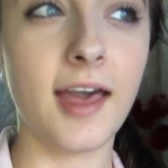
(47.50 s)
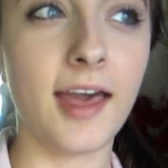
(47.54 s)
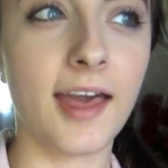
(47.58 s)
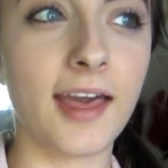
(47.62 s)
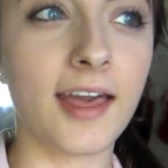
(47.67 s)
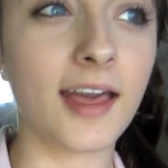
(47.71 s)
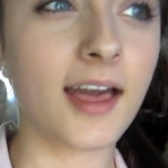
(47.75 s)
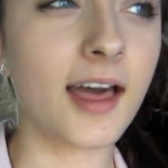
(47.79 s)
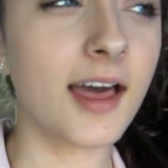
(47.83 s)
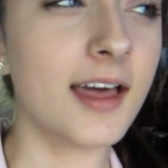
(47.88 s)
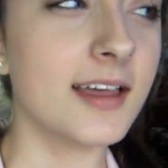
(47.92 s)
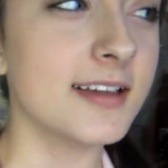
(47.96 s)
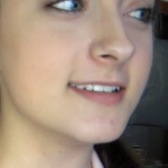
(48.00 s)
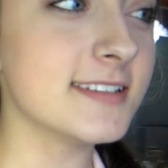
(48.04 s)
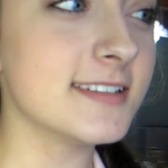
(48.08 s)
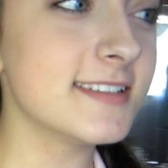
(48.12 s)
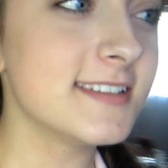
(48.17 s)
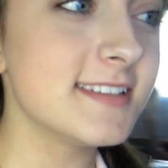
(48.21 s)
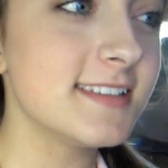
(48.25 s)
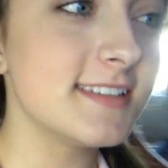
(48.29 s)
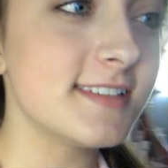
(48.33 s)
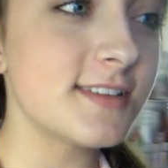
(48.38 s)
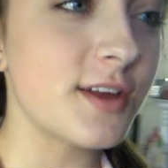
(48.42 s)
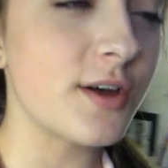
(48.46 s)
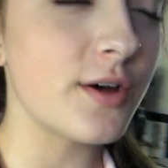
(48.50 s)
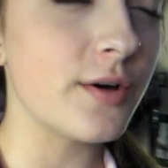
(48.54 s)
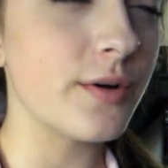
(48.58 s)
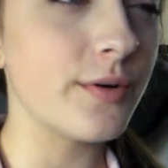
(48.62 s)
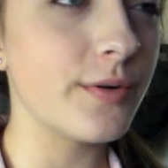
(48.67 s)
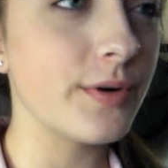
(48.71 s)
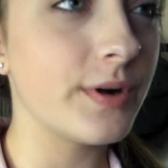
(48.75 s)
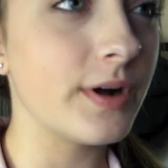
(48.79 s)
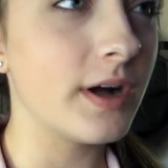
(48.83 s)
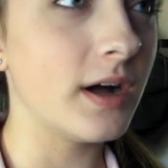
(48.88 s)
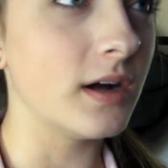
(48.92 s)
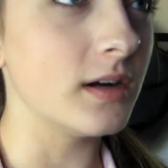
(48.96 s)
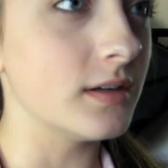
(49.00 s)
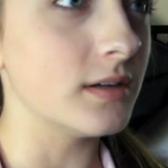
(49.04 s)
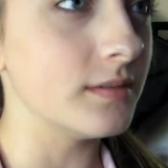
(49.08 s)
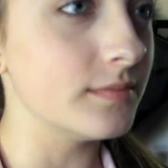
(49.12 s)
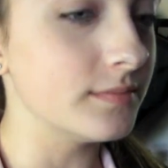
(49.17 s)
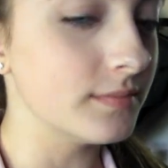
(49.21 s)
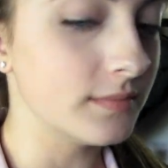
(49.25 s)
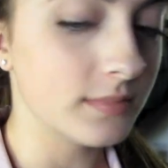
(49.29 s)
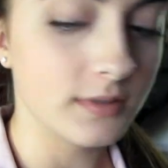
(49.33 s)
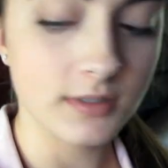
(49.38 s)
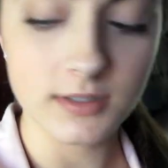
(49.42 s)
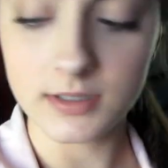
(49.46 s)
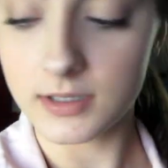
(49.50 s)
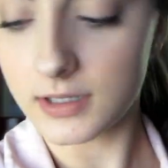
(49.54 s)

Hey guys, so um,